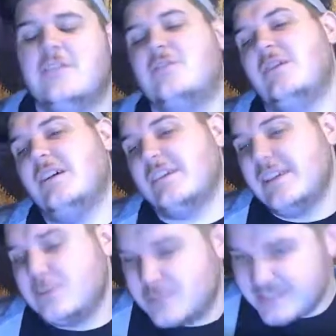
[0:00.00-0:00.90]
lot of
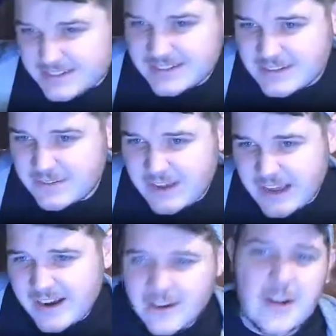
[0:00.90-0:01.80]
things resistance to
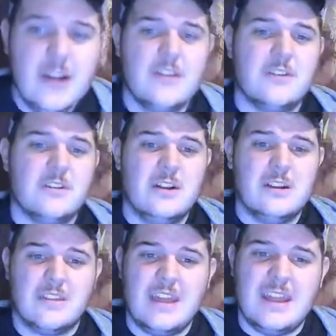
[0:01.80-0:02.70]
fire. There's a lot
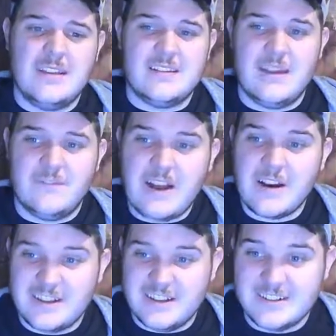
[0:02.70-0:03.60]
of things that fire
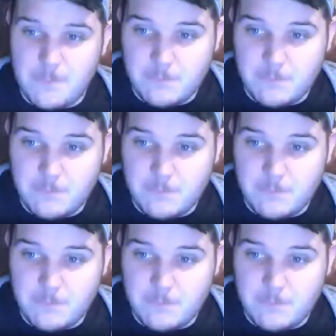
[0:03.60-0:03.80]
can